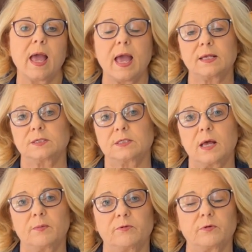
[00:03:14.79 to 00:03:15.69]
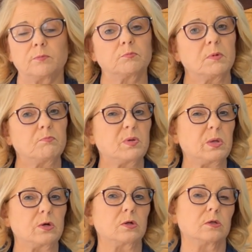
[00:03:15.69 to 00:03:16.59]
and some of them
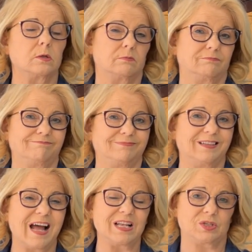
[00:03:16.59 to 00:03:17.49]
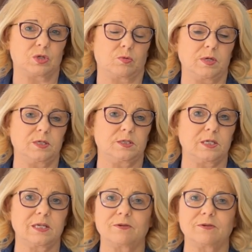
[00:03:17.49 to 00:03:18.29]
peel not so easy.